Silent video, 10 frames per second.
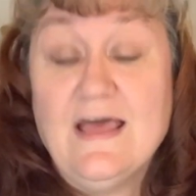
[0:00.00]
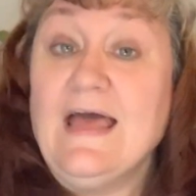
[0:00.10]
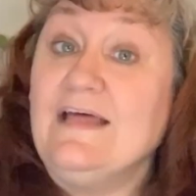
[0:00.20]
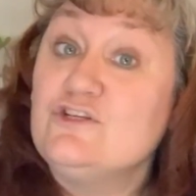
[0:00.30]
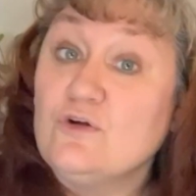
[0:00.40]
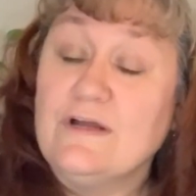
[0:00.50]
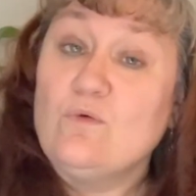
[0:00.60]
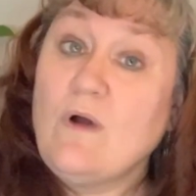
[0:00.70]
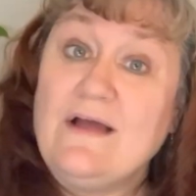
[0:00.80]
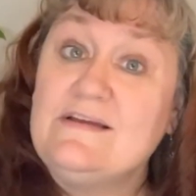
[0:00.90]
And during
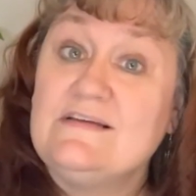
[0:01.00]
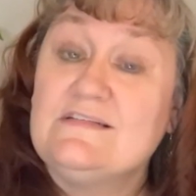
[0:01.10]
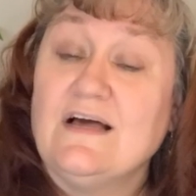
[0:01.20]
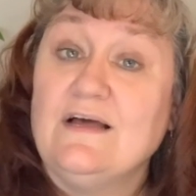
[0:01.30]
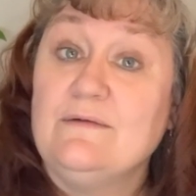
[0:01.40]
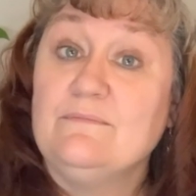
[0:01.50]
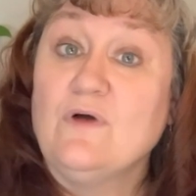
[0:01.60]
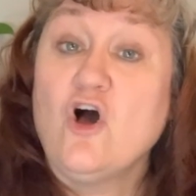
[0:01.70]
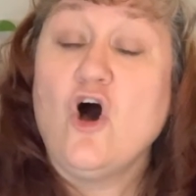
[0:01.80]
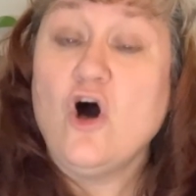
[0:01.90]
writing time,
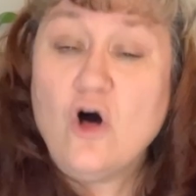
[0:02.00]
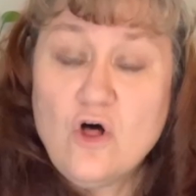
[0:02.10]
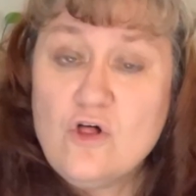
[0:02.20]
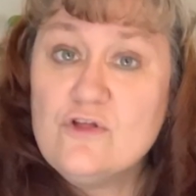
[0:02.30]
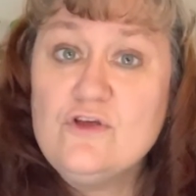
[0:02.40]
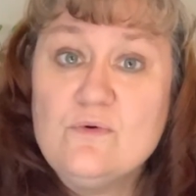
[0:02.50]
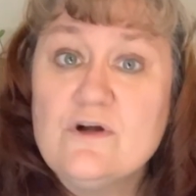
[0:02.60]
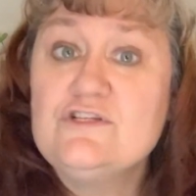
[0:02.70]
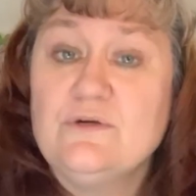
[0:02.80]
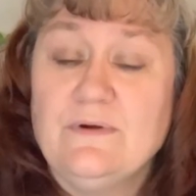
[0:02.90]
all you are
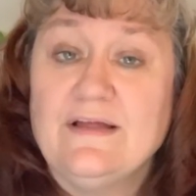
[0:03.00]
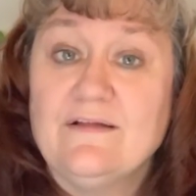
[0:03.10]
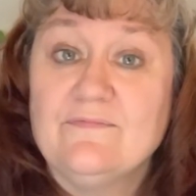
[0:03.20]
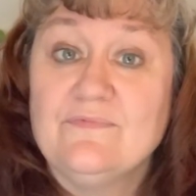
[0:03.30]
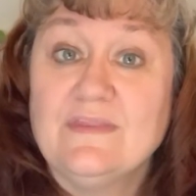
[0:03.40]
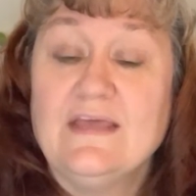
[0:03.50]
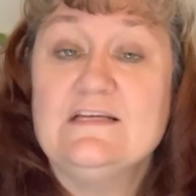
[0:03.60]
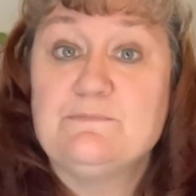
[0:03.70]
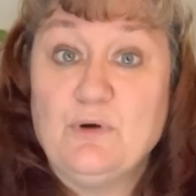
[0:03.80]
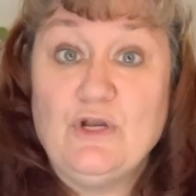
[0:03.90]
doing is
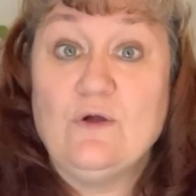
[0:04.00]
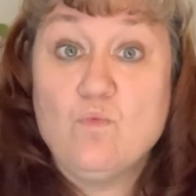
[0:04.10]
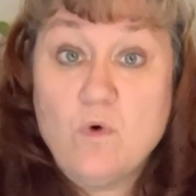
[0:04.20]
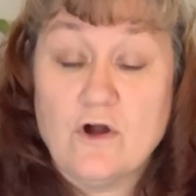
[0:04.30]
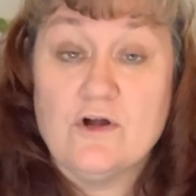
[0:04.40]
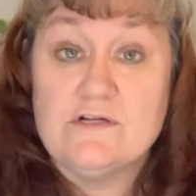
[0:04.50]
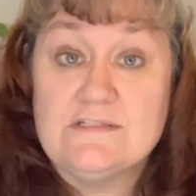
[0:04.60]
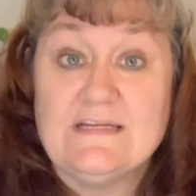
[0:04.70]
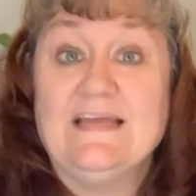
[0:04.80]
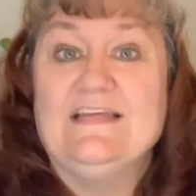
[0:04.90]
putting
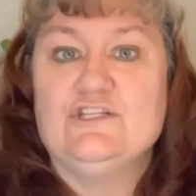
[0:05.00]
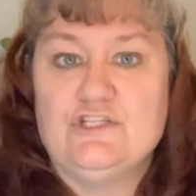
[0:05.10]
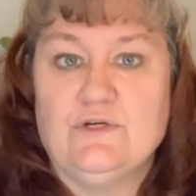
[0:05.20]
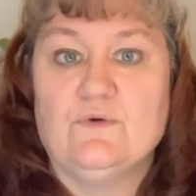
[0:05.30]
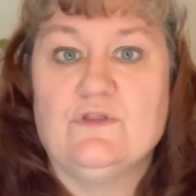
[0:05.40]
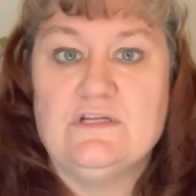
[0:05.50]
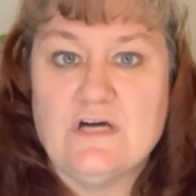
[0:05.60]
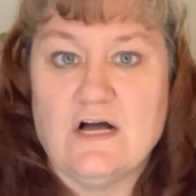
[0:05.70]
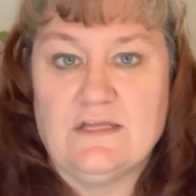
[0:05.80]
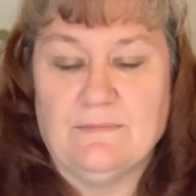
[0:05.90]
words into the
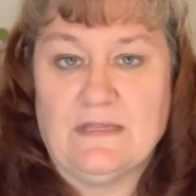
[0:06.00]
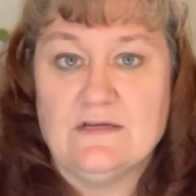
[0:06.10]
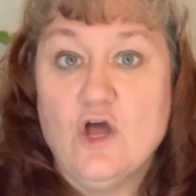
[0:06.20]
document,